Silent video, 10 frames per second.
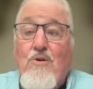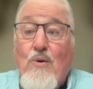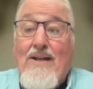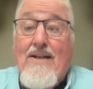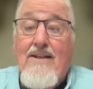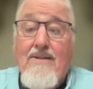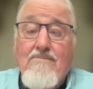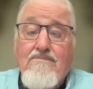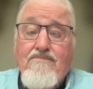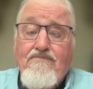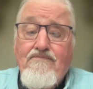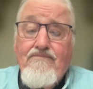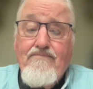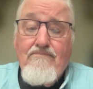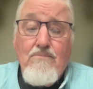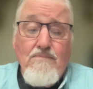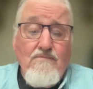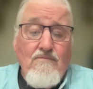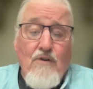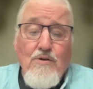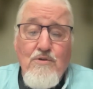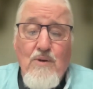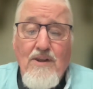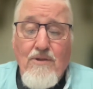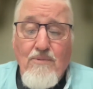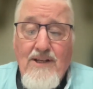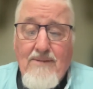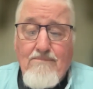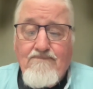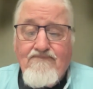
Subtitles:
quickly. Verse 1-3.